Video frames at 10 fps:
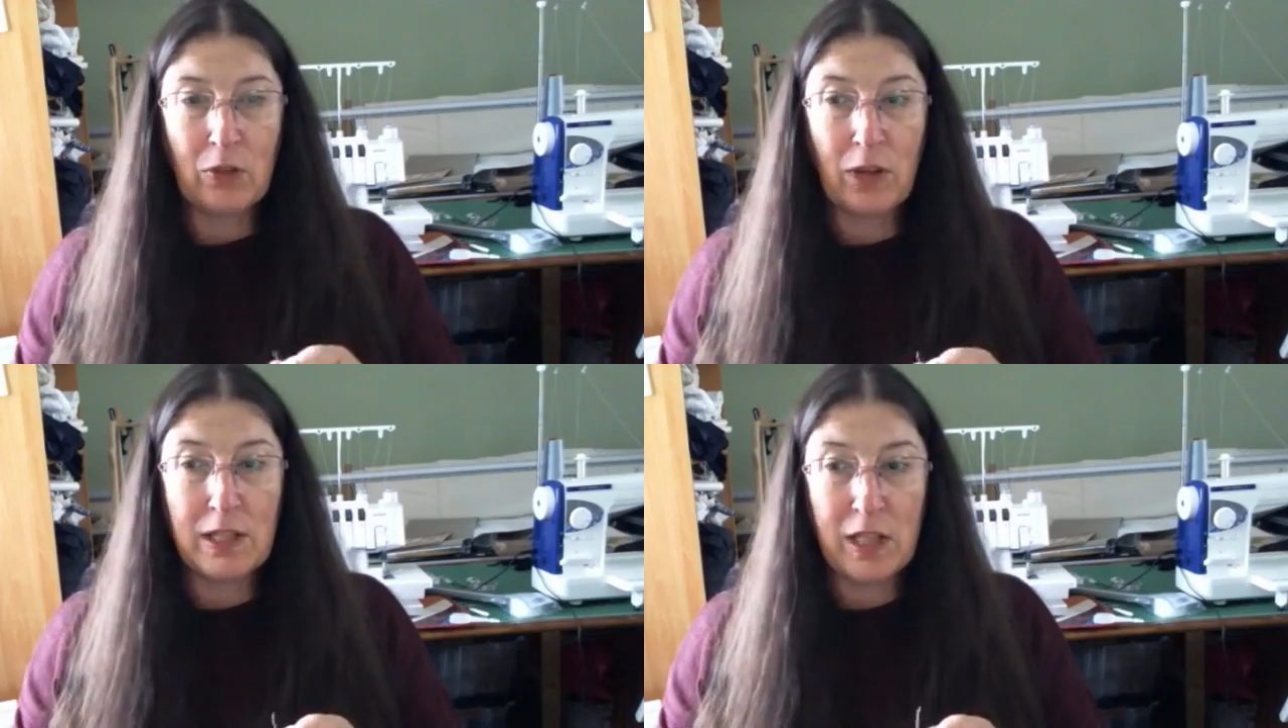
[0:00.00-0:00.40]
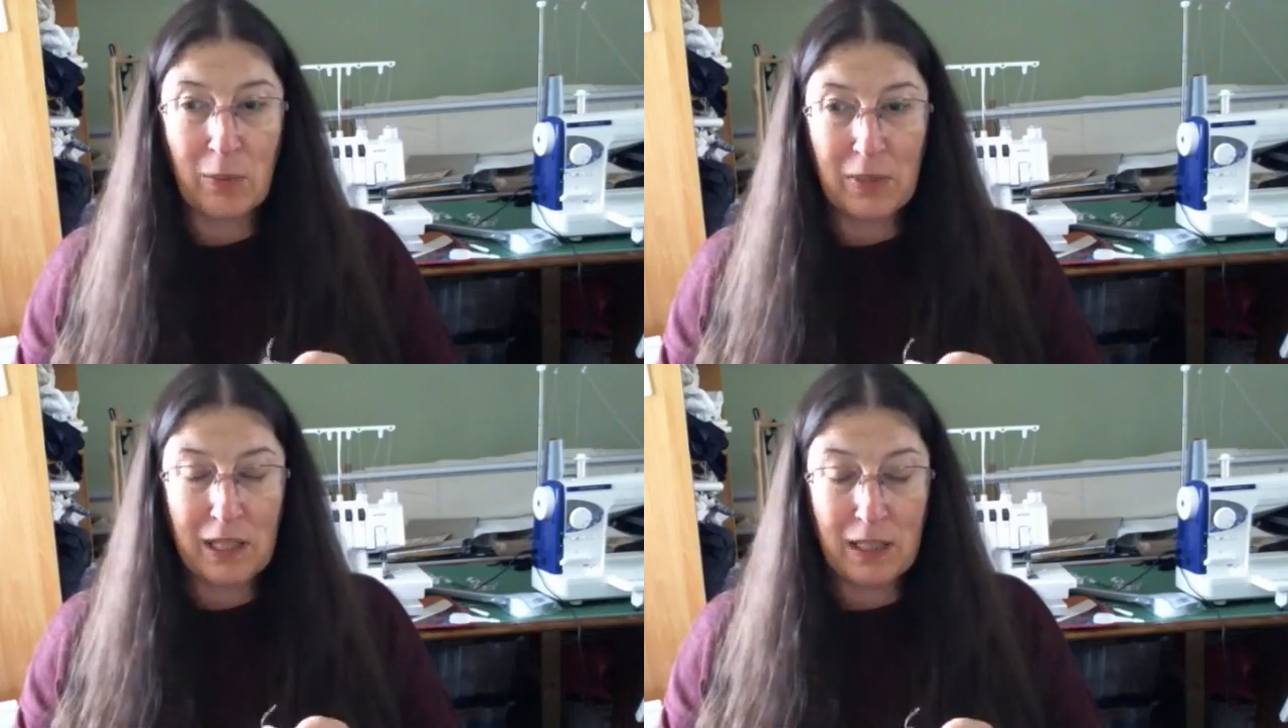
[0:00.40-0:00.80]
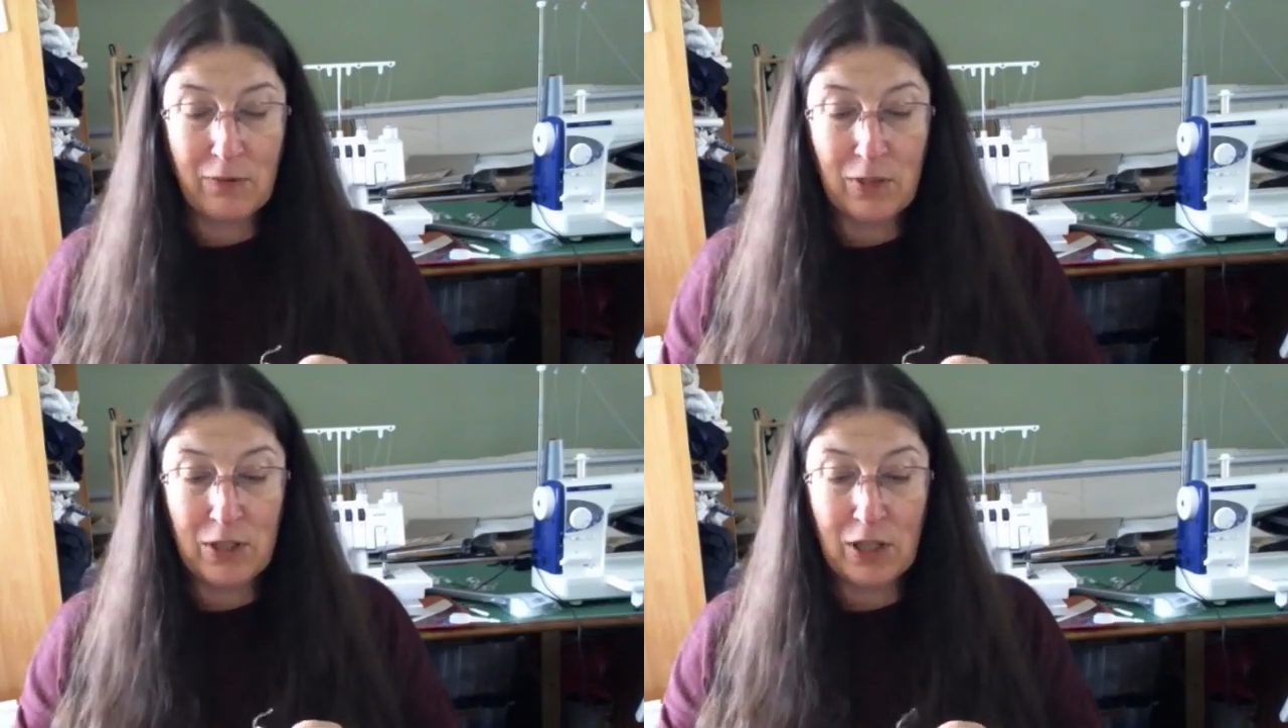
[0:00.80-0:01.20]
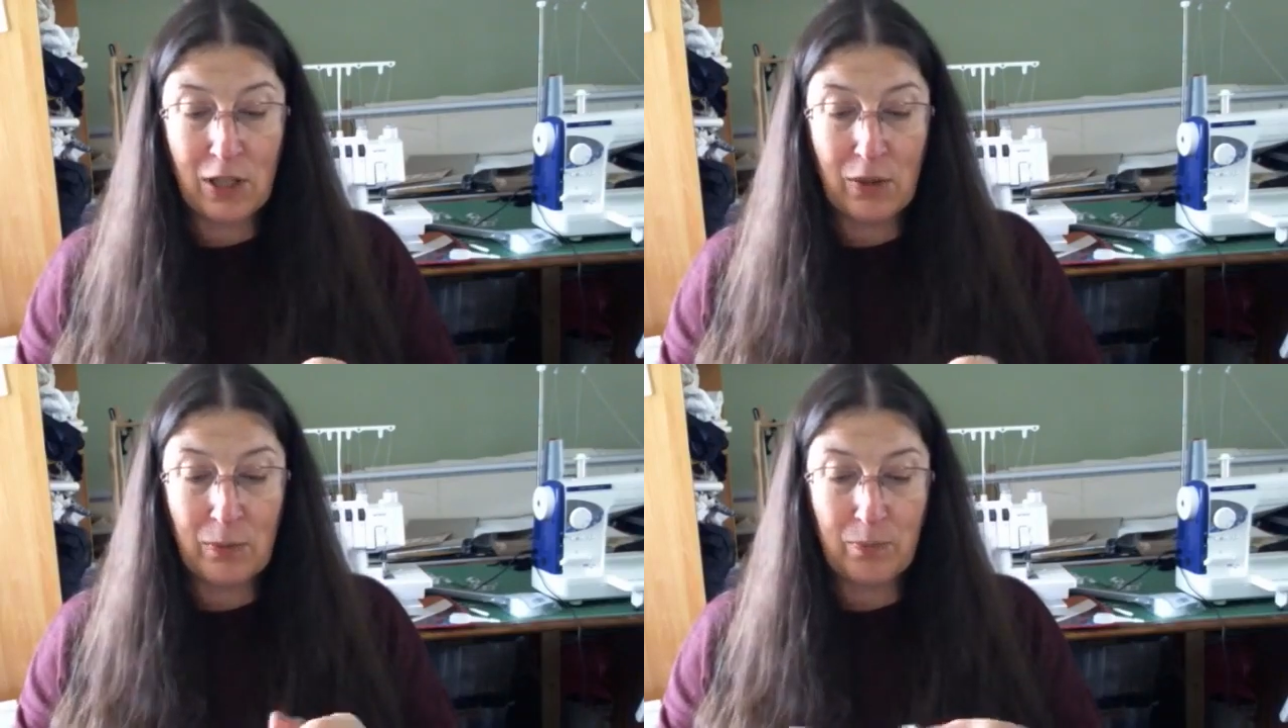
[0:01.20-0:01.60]
Grace Company
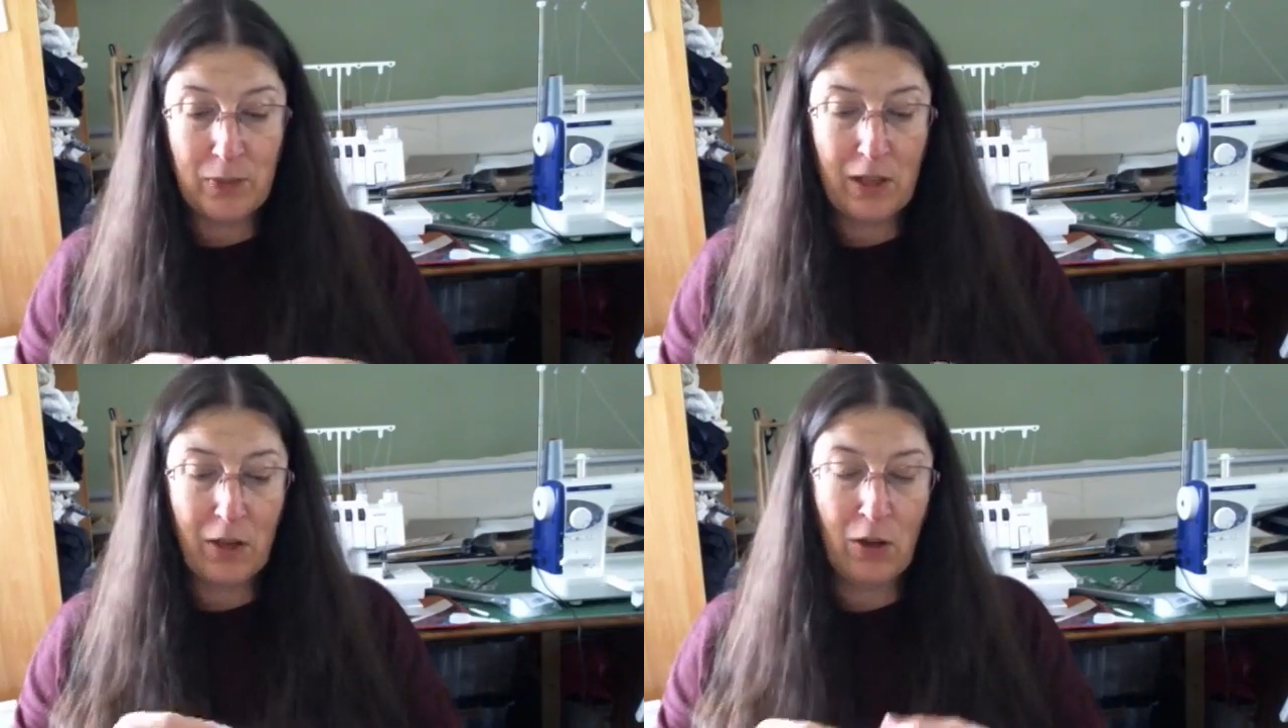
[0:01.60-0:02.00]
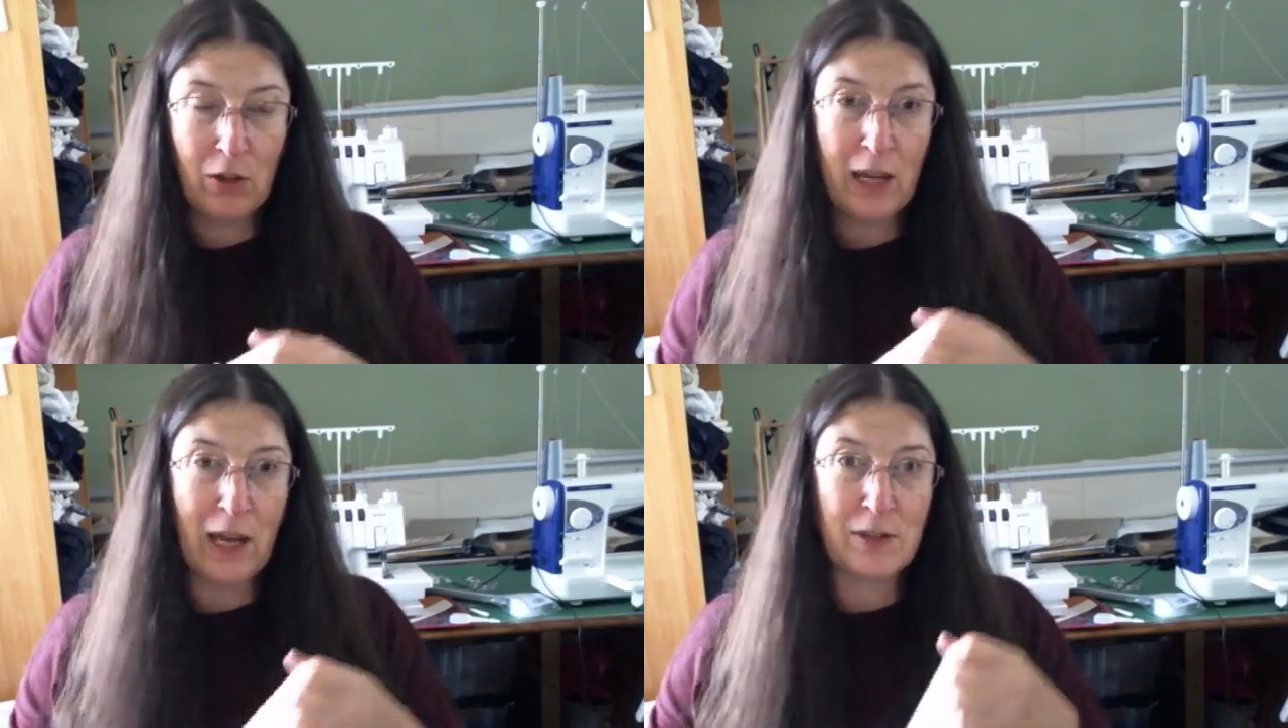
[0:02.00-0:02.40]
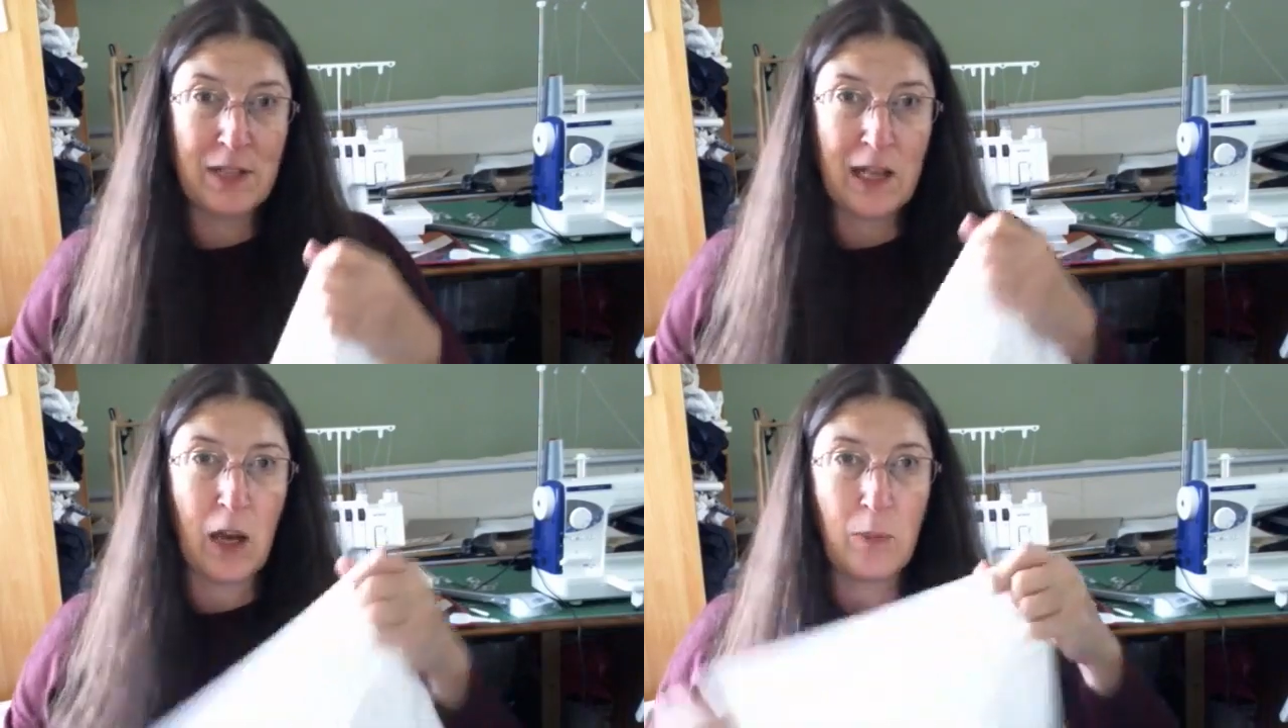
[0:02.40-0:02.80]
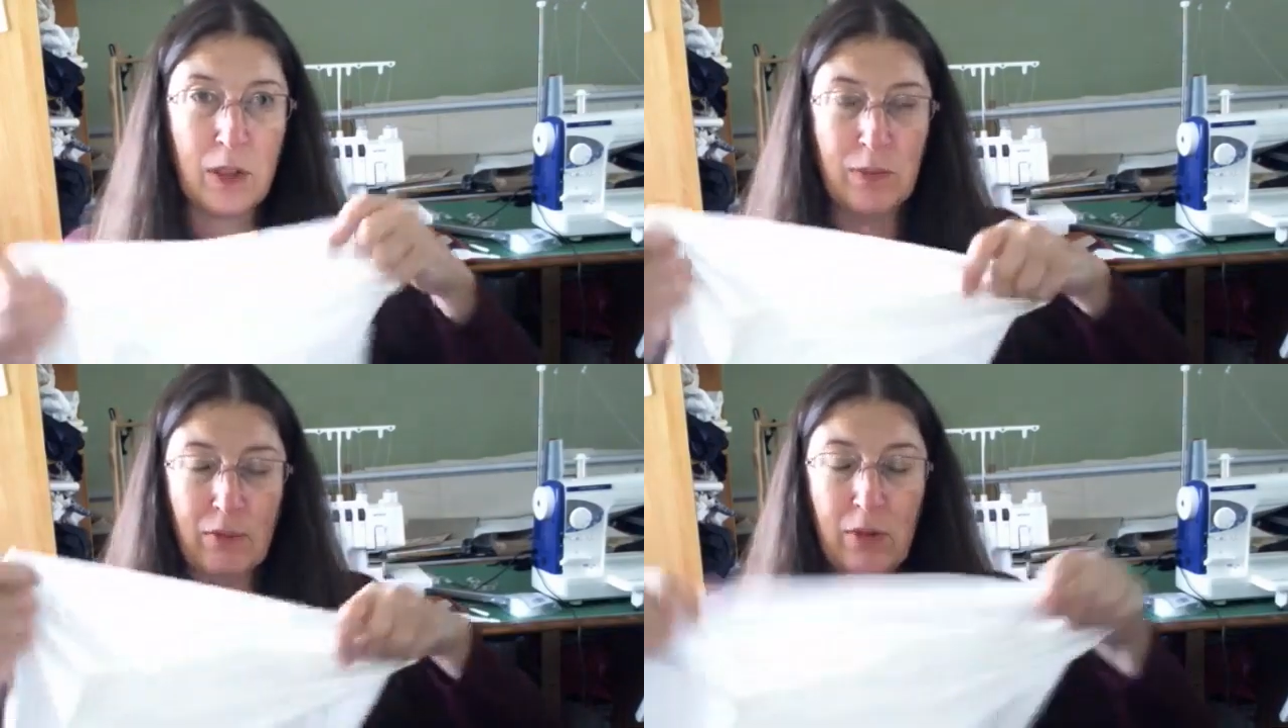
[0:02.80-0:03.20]
video on how to set up
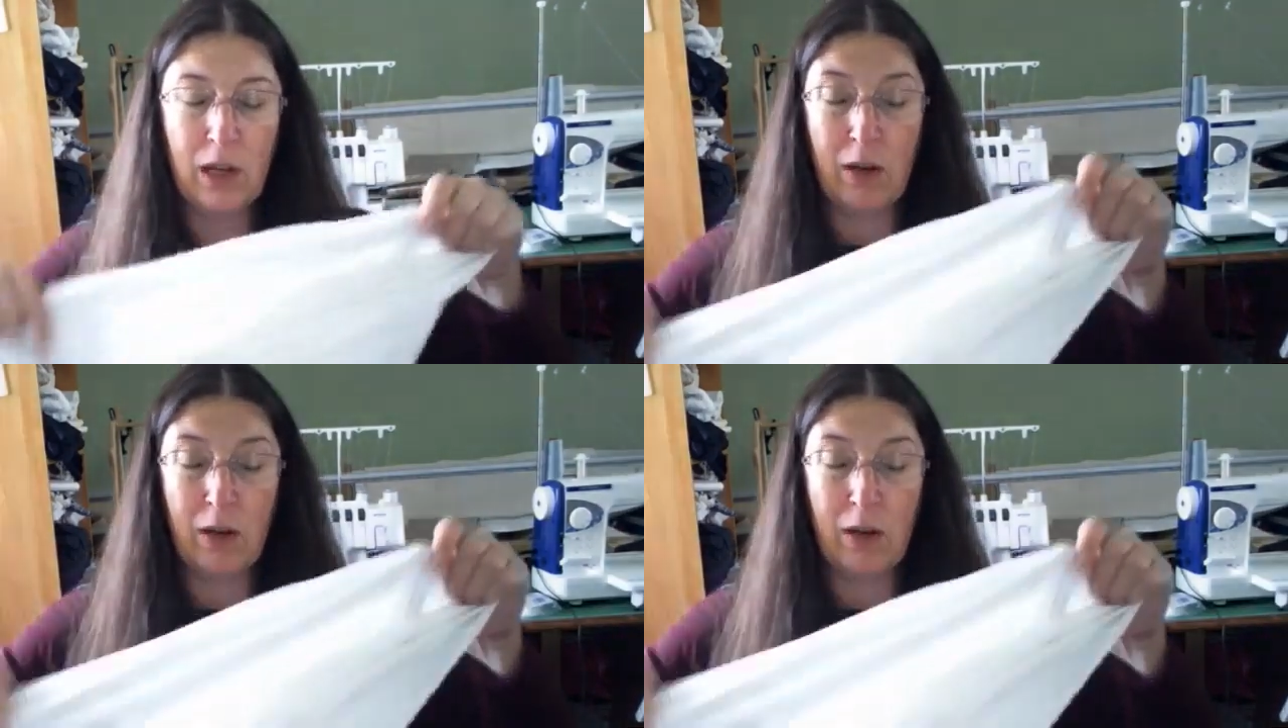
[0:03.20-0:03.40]
the